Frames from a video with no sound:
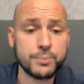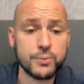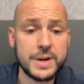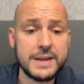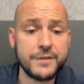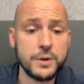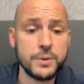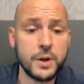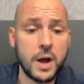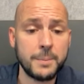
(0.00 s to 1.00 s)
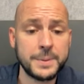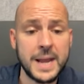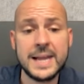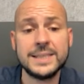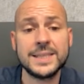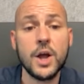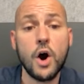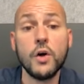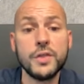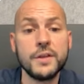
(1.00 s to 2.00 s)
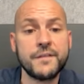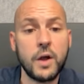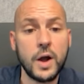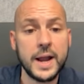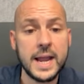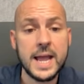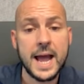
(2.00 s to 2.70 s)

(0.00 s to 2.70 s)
preview that updates on the fly